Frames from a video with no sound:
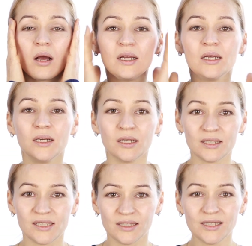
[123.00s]

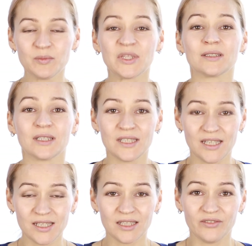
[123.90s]
Repeat it 10
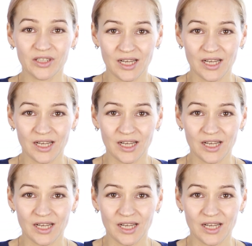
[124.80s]
times.